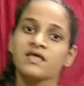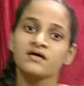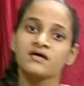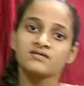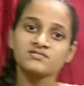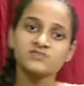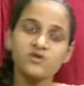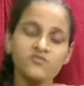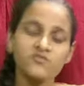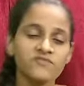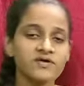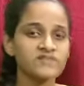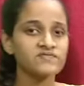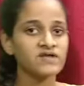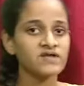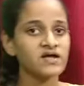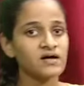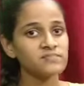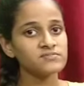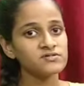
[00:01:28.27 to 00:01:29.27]
So when
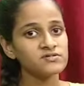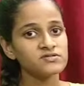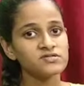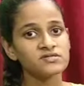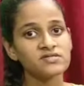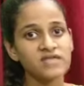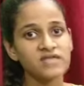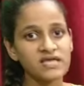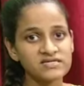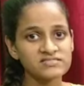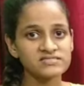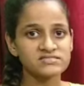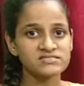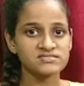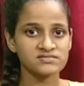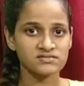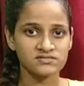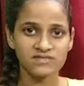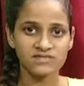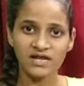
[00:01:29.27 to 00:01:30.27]
we come to the next,
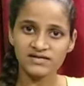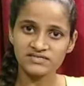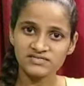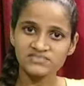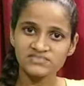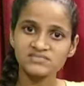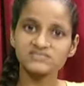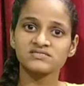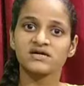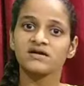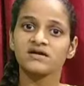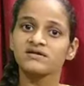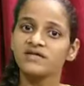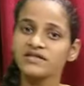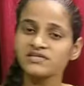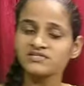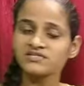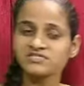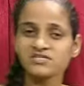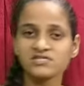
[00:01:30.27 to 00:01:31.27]
that is
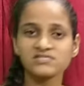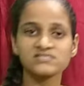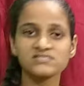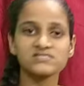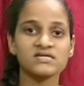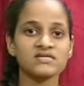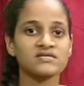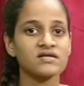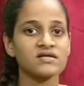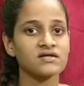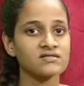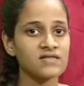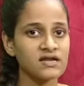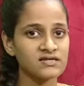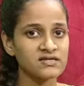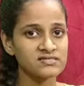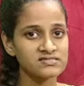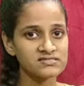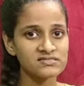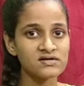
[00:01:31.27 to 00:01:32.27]
tertiary sector,
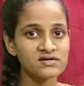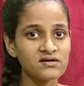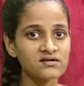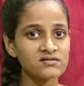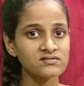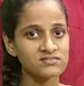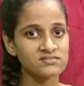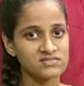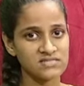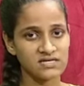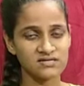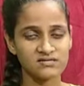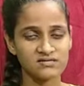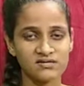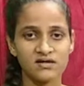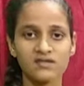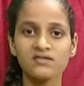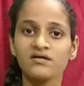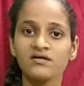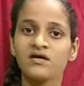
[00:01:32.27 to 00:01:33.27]
that is third
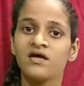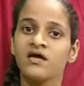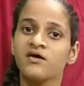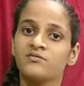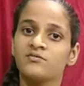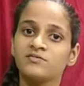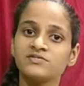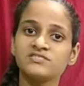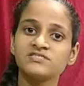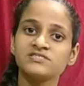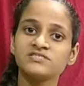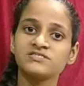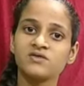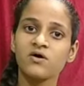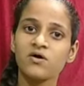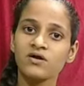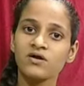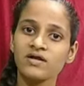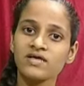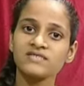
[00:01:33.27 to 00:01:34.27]
sector, which is
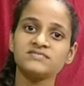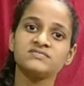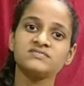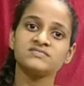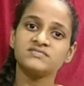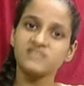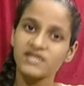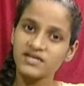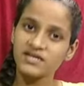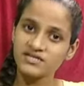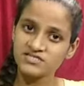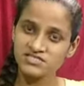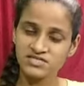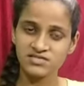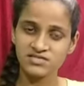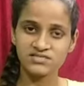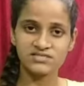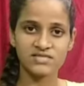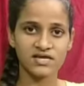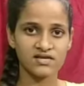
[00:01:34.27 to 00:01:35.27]
called as
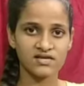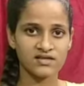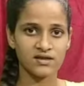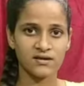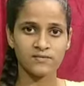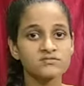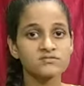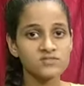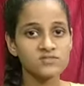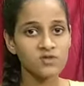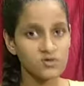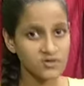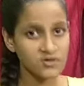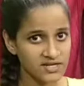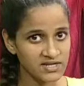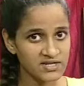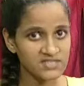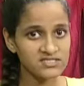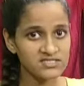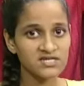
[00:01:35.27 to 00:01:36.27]
tertiary sector. So
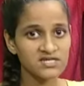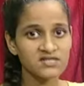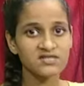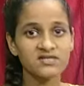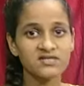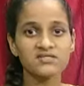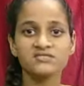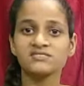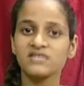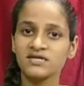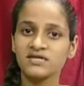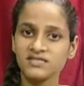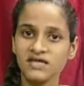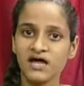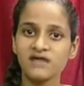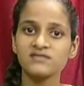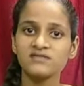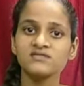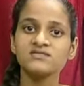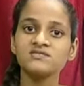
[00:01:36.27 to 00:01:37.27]
tertiary
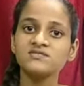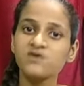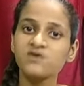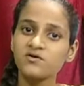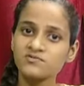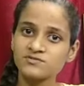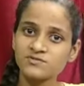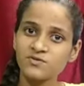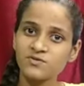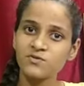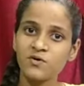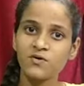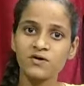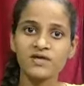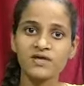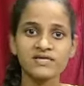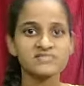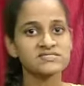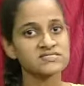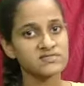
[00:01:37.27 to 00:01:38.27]
sector is also called
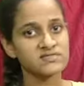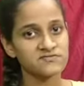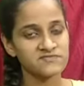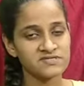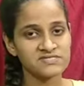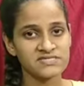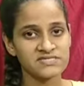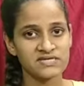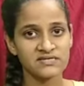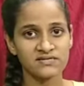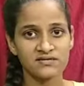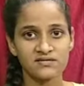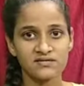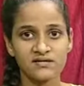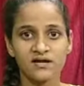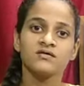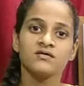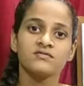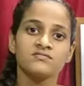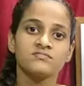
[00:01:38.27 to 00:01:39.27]
as service sector.
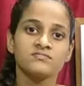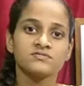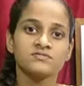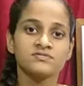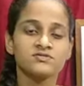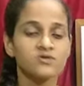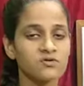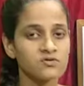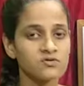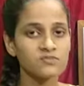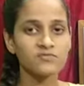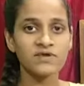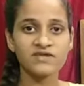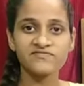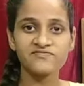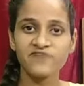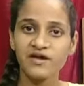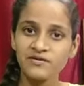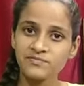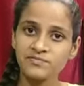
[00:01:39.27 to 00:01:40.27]
So
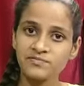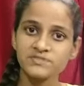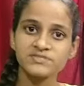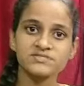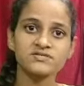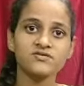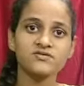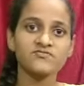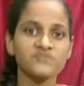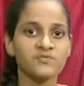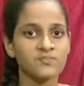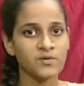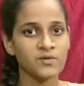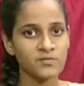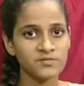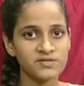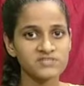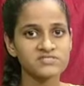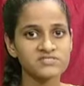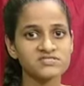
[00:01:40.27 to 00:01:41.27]
25% of the
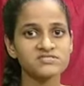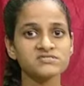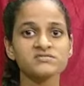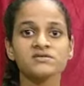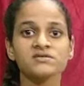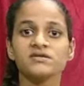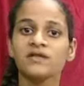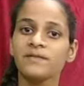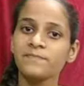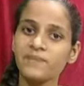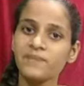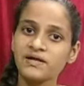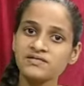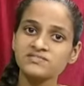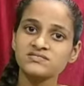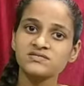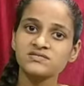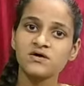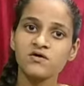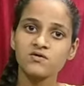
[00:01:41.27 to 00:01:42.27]
population
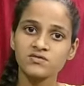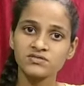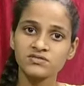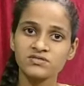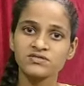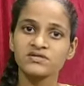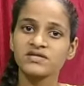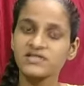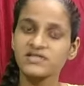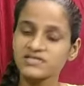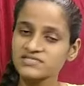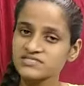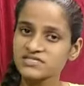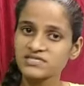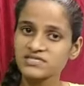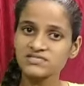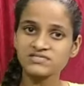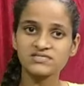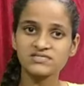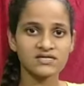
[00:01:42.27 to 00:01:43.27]
depends on the
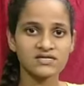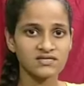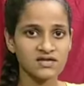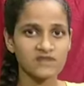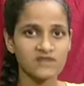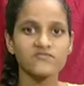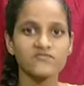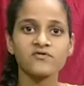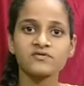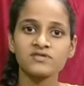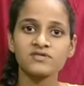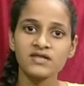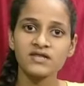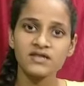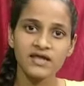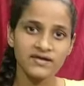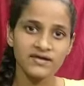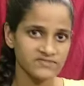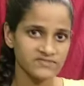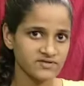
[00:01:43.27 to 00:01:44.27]
tertiary sector for their
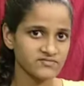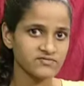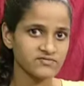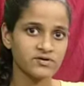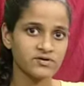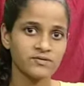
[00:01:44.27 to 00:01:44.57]
livelihood.